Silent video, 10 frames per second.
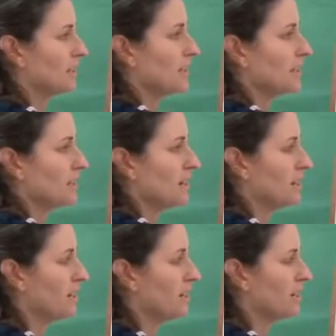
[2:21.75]
When I'm
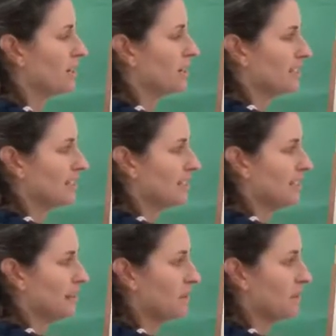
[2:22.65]
coloring, let's
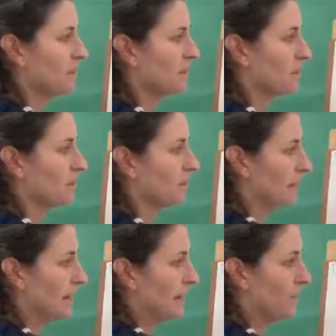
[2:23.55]
name things that are
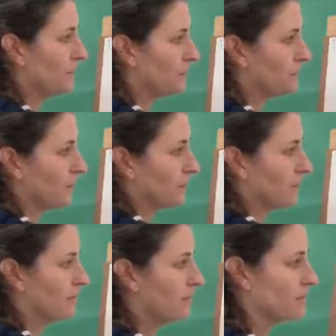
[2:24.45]
red just for a
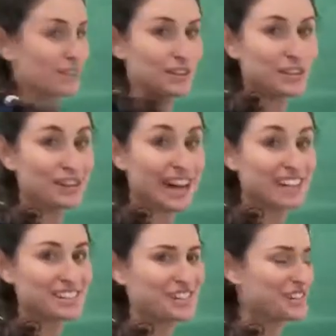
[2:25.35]
little
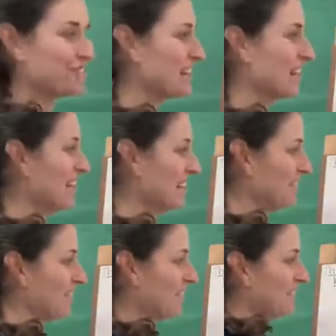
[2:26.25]
extra fun,
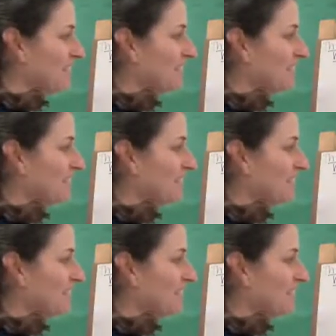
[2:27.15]
right?